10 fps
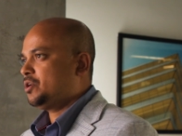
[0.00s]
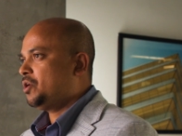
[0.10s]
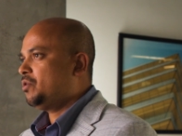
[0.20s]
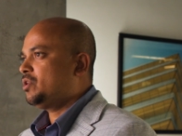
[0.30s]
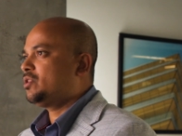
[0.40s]

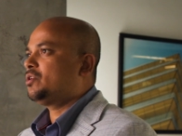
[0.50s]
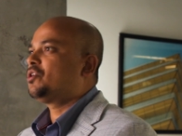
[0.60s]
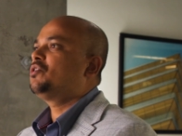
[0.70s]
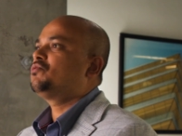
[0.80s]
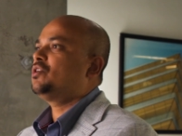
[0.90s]

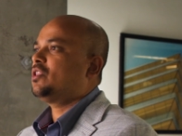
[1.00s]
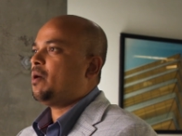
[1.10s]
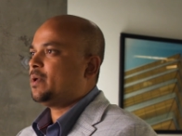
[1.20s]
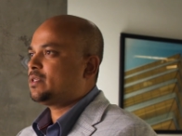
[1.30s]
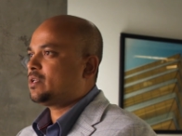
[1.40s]
reducing the
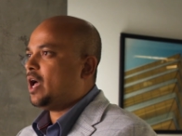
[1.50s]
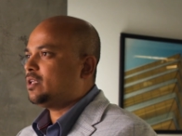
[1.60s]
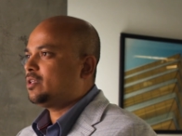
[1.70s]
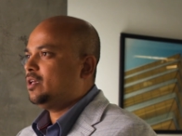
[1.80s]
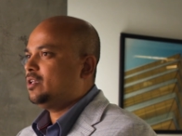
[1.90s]
Apex
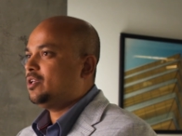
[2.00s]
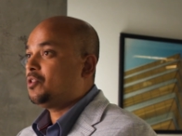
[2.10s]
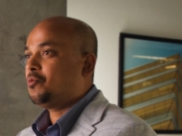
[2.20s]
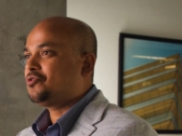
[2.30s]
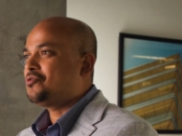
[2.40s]
classes, and
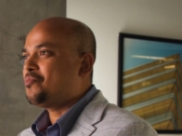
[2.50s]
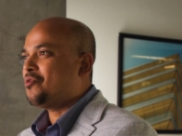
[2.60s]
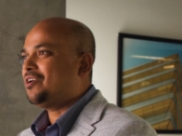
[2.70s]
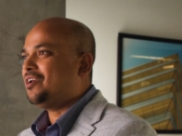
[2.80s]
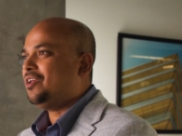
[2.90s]
the most
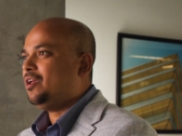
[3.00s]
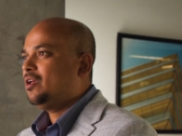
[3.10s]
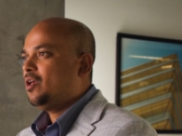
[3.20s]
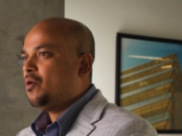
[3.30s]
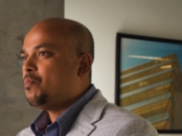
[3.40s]
importantly,
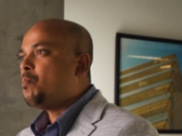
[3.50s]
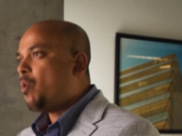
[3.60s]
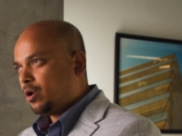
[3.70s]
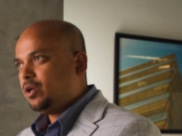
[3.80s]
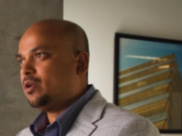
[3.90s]

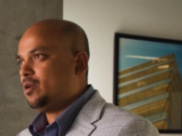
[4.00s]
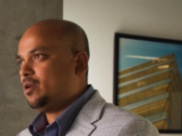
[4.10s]
monitor